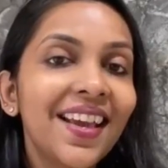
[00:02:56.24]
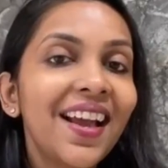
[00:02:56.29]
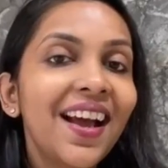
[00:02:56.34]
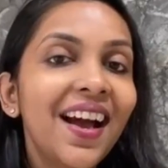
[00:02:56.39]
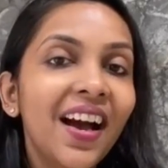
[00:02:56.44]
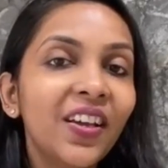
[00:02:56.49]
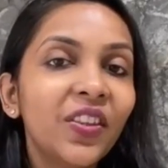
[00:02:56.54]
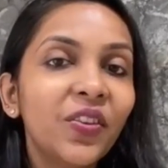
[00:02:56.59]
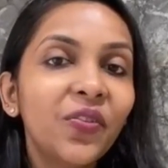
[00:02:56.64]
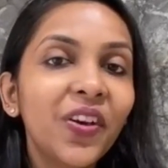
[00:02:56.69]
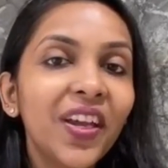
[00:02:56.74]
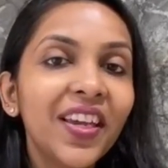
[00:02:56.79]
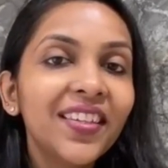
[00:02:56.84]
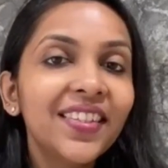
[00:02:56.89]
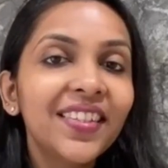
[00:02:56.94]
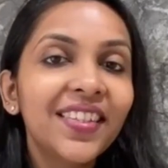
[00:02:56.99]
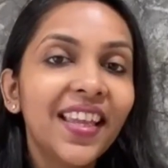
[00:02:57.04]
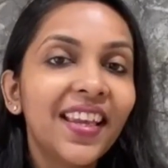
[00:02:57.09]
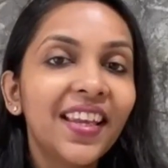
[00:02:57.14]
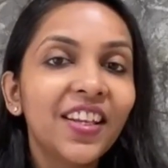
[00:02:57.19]

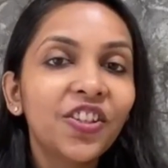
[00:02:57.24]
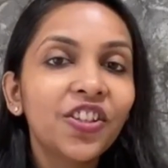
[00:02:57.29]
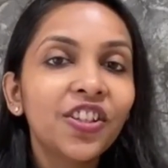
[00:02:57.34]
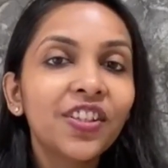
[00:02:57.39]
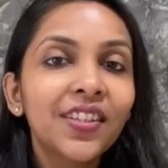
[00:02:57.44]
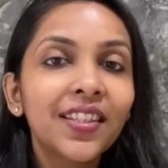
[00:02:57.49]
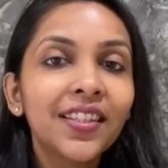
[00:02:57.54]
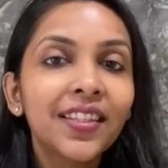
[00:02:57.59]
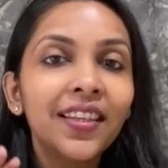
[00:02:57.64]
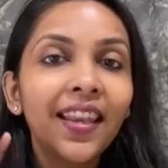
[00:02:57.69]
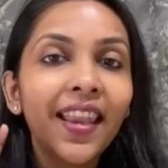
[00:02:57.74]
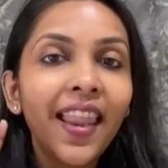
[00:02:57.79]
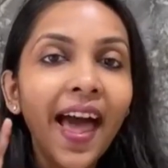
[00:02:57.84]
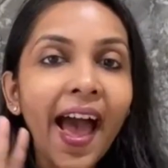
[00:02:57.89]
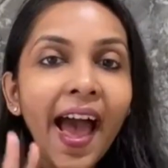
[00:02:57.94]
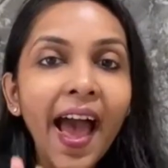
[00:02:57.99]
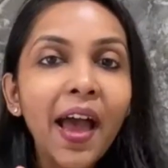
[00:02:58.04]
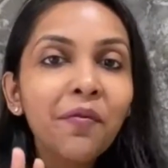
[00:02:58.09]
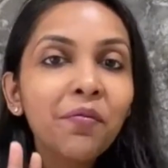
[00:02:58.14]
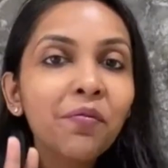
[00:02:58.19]
Otherwise they can
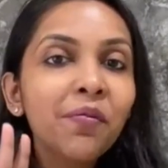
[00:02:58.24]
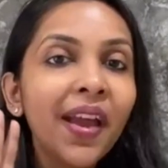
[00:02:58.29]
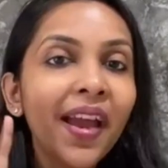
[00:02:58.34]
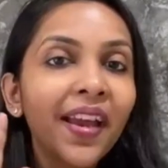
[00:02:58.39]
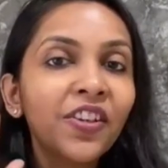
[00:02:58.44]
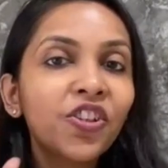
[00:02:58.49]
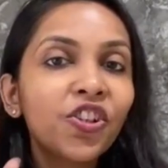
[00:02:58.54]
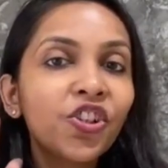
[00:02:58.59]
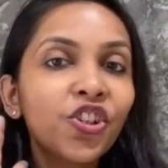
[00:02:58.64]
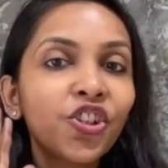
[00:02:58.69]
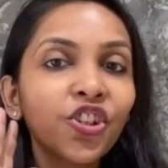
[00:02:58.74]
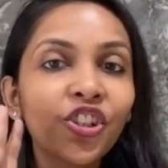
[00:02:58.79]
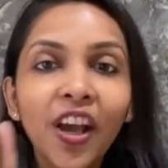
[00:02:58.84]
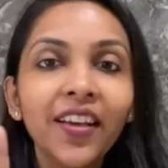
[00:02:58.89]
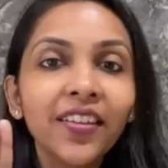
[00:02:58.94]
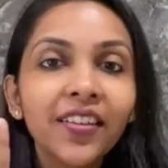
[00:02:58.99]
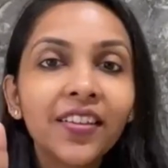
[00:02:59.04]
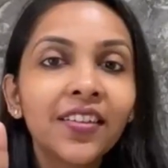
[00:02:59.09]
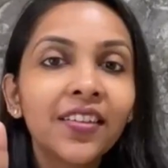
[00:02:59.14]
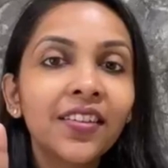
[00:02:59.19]
slam and shut